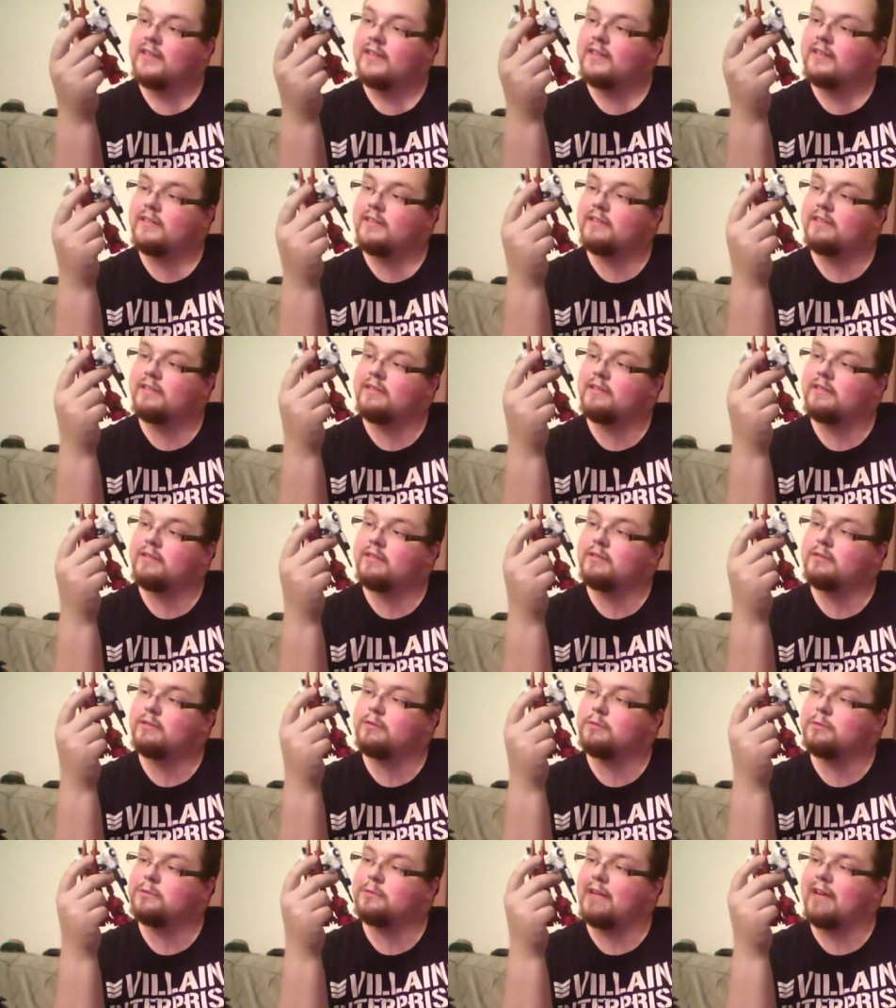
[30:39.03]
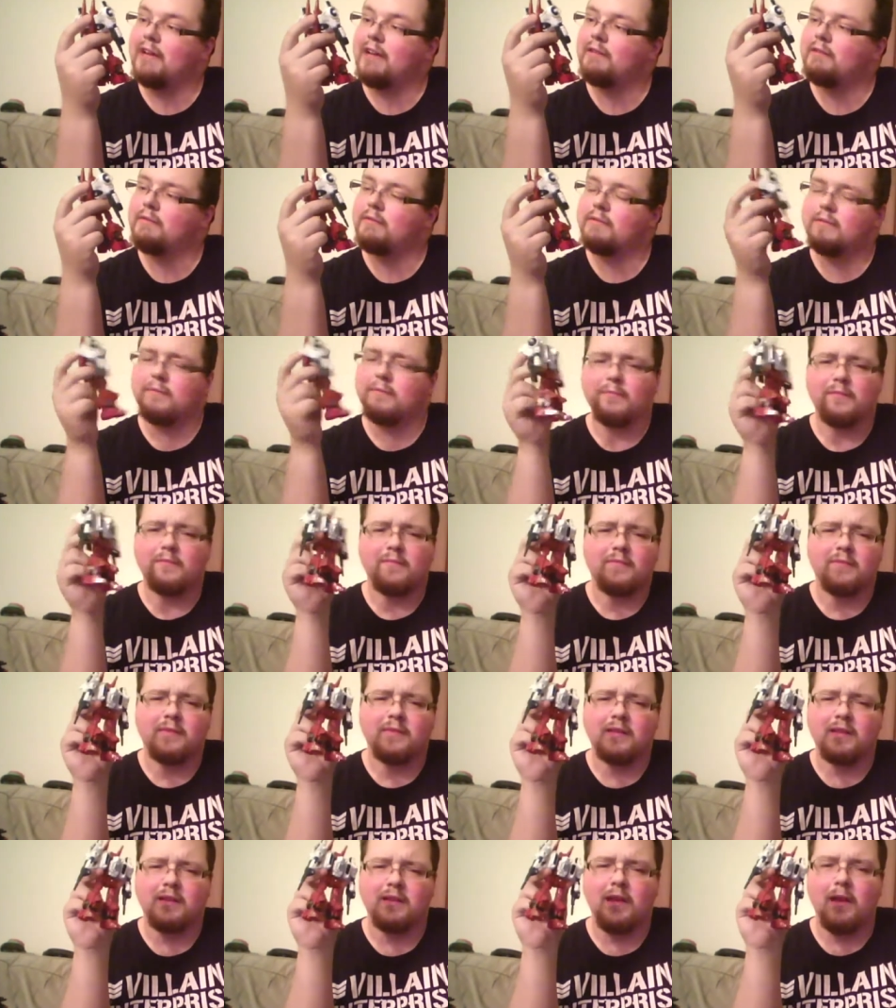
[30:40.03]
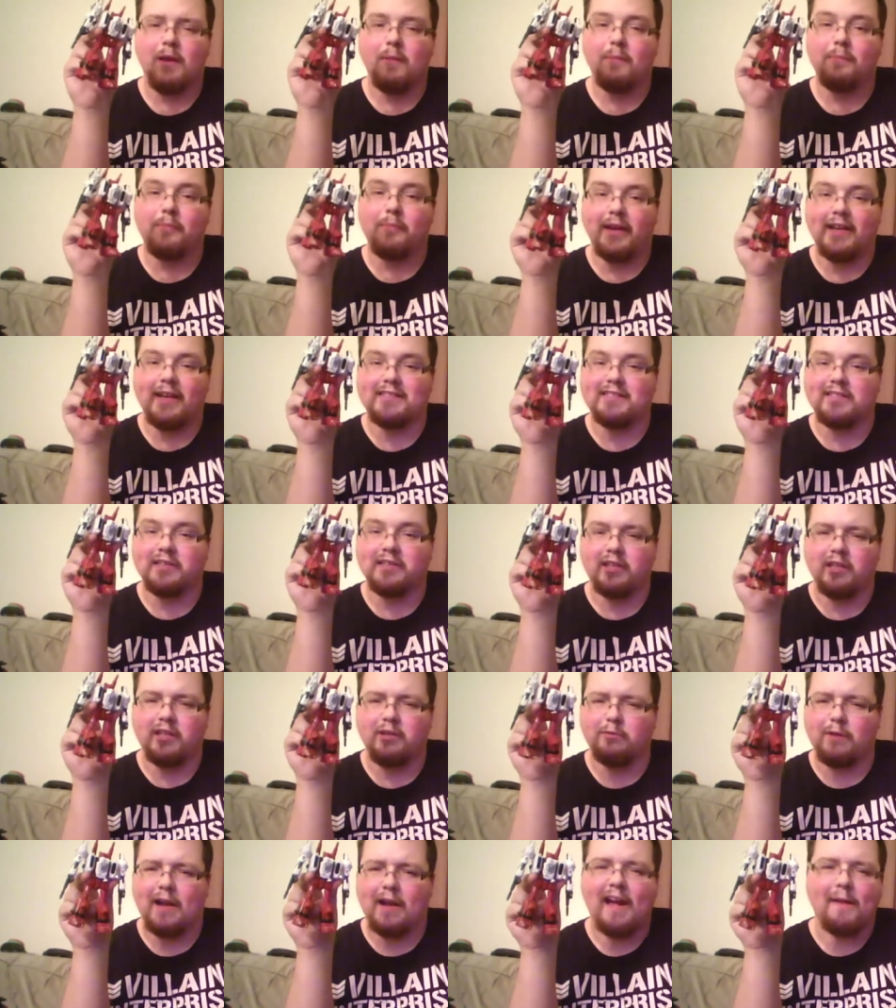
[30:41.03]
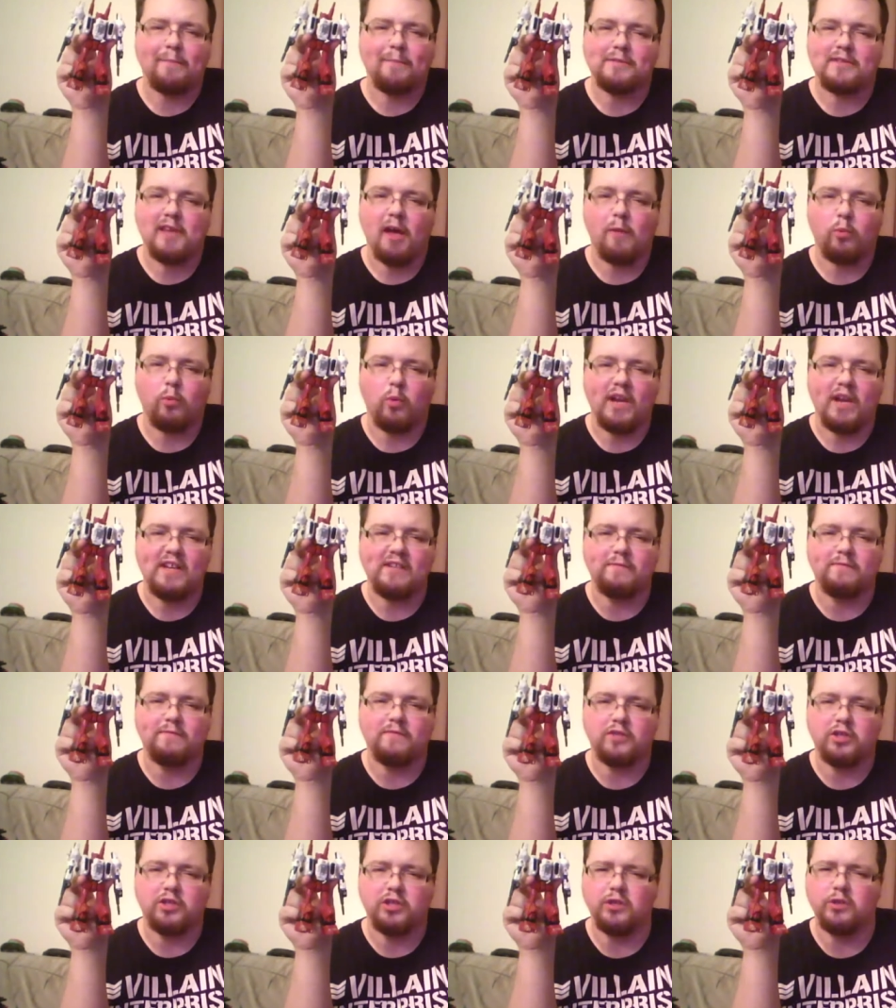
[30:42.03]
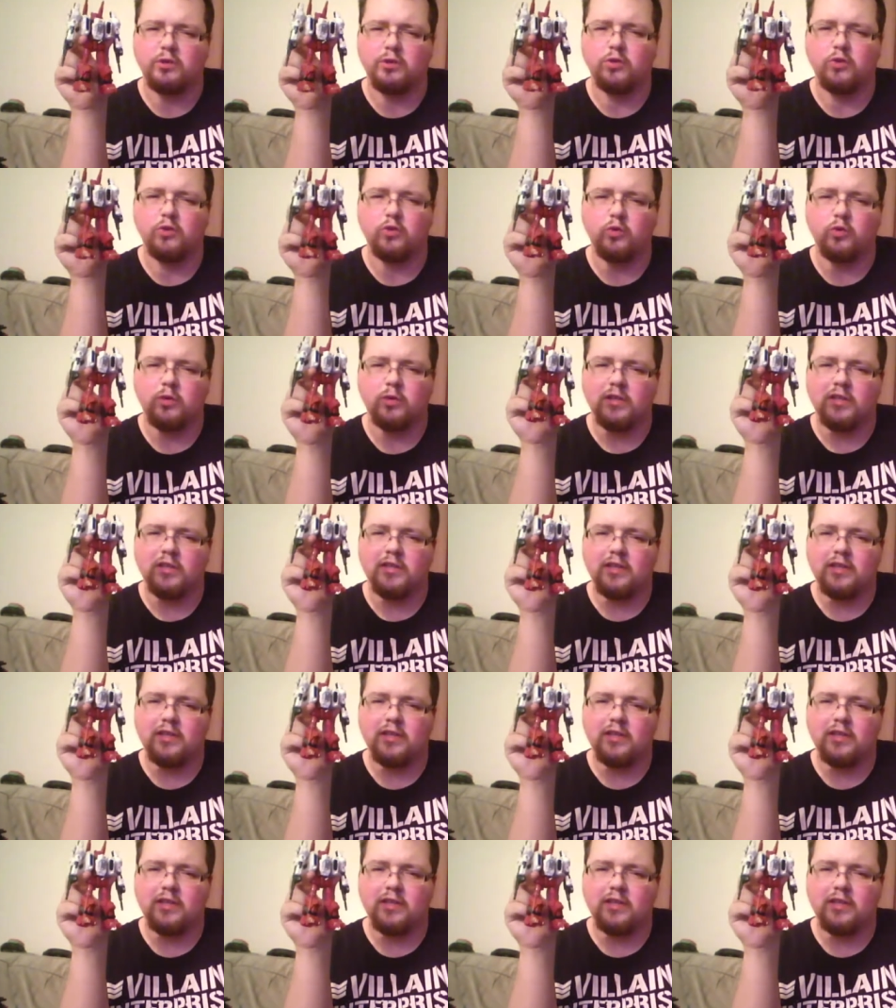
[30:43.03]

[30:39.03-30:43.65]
So that basically wraps up Wave 2